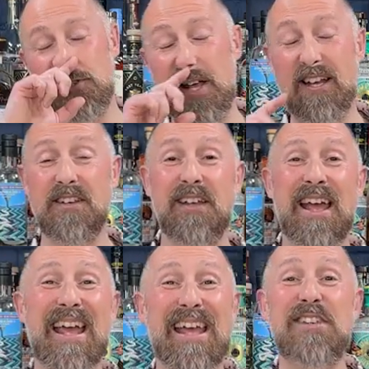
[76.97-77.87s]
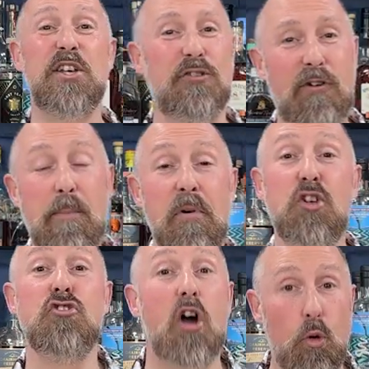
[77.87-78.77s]
a second. Is it a rum?
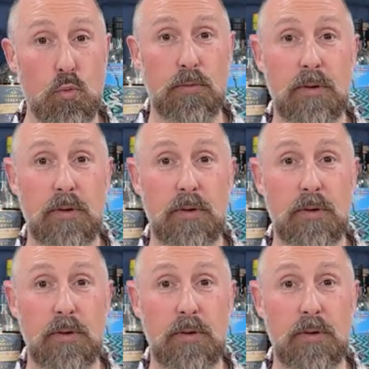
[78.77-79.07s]
No.